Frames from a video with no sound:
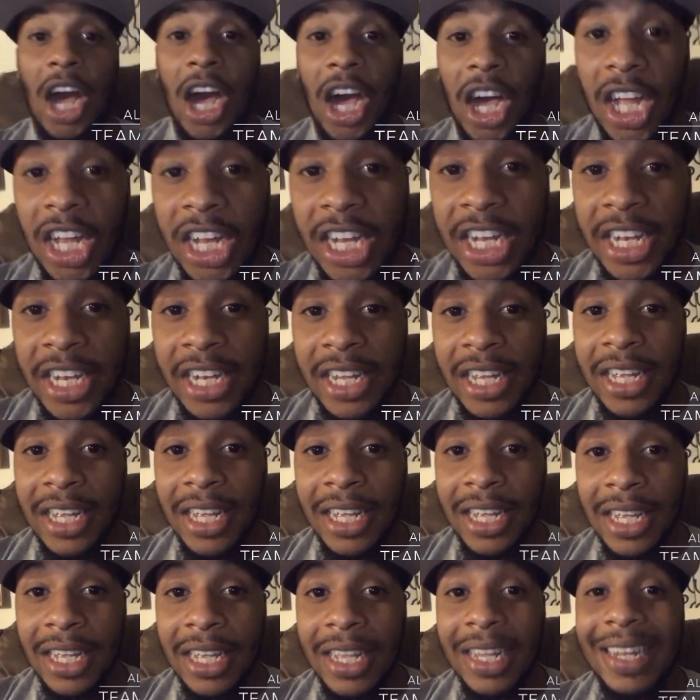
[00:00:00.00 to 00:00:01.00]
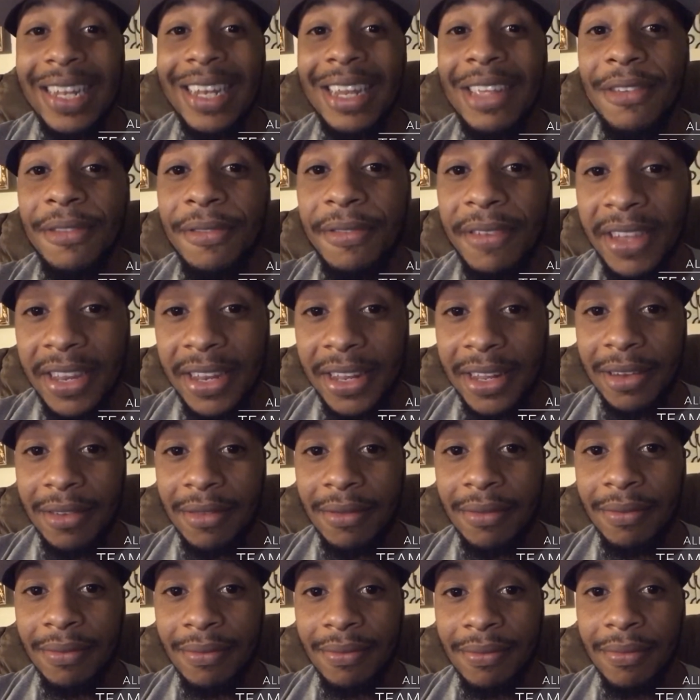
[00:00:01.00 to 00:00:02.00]
Undefeated.
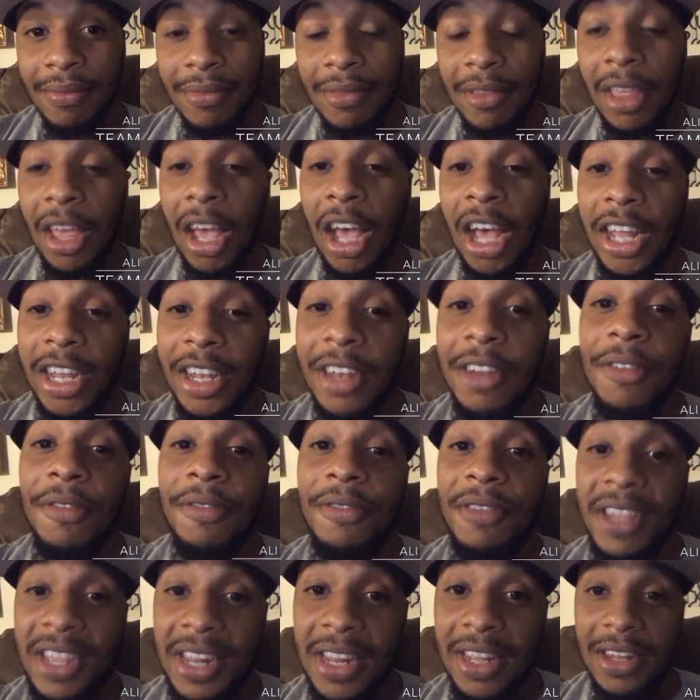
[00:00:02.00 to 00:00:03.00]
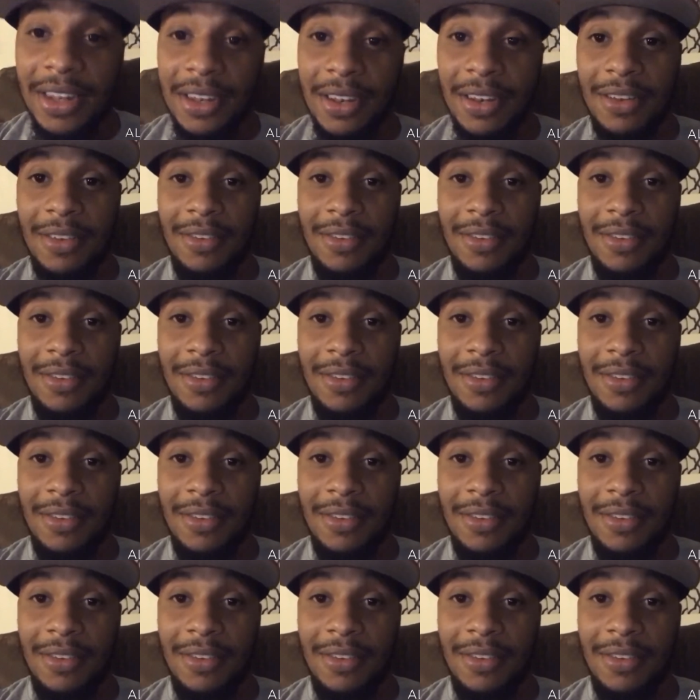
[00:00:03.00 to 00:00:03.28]
Undefeated.